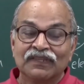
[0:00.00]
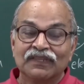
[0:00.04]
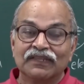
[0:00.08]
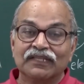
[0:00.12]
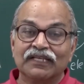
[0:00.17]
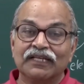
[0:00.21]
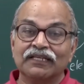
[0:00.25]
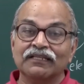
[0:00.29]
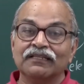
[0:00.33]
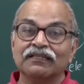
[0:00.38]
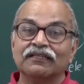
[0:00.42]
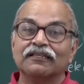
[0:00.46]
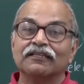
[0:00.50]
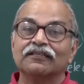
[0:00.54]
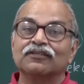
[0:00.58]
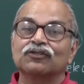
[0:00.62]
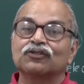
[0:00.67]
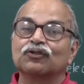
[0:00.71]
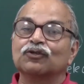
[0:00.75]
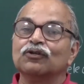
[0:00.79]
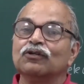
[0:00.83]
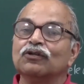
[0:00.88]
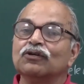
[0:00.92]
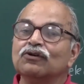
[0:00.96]
then the
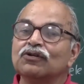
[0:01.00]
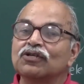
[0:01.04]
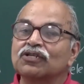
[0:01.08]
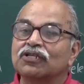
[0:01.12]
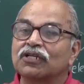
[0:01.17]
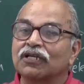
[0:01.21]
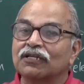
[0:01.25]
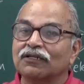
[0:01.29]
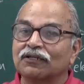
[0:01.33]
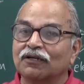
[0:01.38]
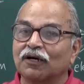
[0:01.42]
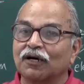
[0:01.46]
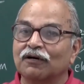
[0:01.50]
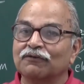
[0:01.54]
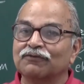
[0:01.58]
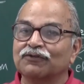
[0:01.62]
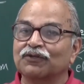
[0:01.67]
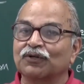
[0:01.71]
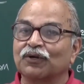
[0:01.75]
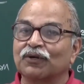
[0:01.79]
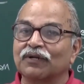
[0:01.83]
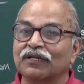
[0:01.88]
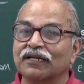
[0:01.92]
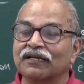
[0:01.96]
solution of
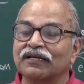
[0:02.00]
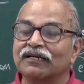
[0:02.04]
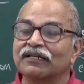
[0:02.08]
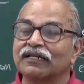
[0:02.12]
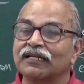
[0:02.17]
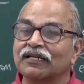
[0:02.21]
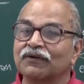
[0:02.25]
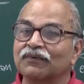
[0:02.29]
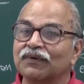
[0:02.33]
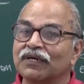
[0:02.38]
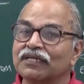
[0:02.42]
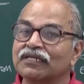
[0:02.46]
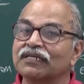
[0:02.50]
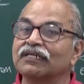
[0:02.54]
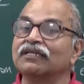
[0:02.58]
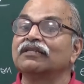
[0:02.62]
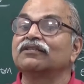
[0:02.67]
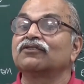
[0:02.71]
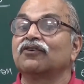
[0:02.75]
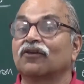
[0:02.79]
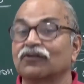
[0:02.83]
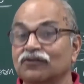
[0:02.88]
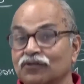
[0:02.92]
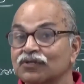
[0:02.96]
Schrodinger equation
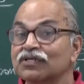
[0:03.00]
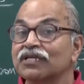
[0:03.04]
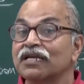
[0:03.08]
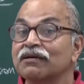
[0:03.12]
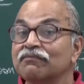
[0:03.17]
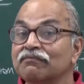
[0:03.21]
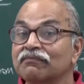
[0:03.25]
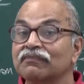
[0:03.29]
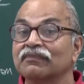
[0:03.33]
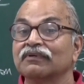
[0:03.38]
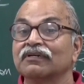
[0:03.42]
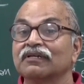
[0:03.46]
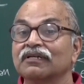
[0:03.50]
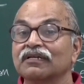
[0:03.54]
is also same,